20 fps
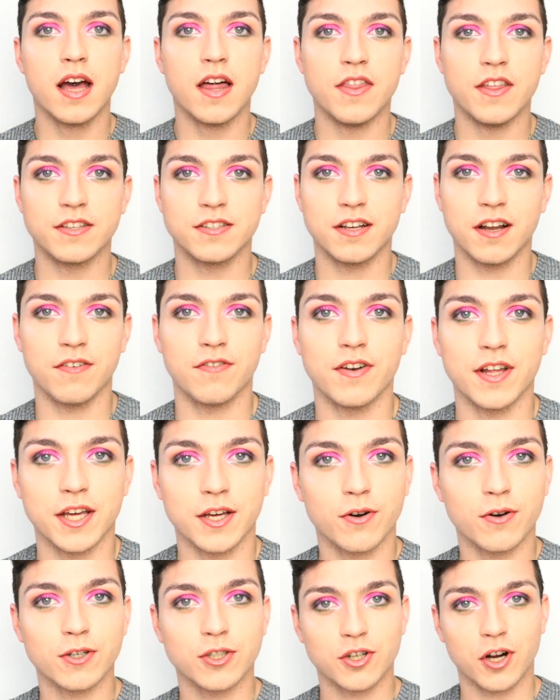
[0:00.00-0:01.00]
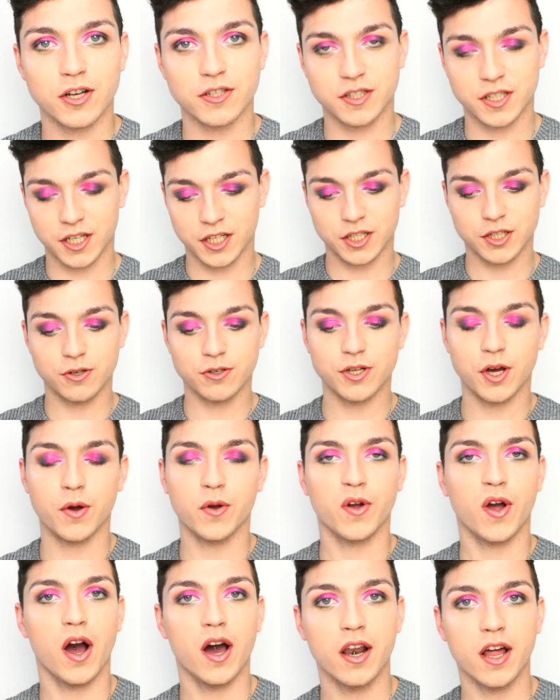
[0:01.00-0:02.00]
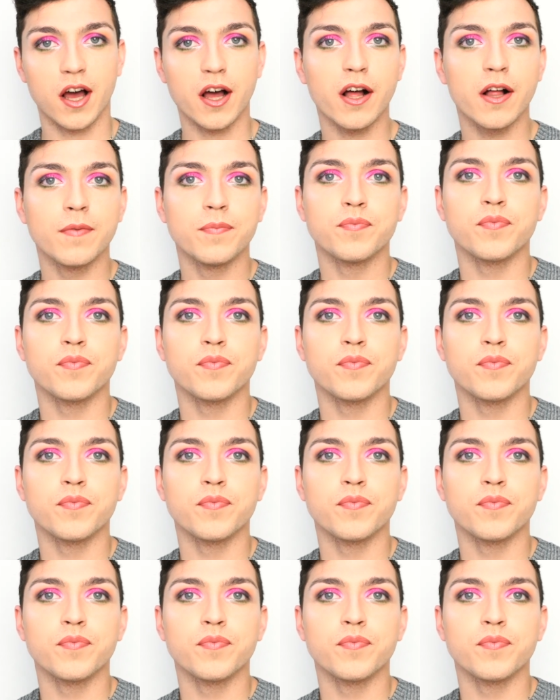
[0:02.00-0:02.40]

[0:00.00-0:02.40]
this lovely contrasting two-tone colour.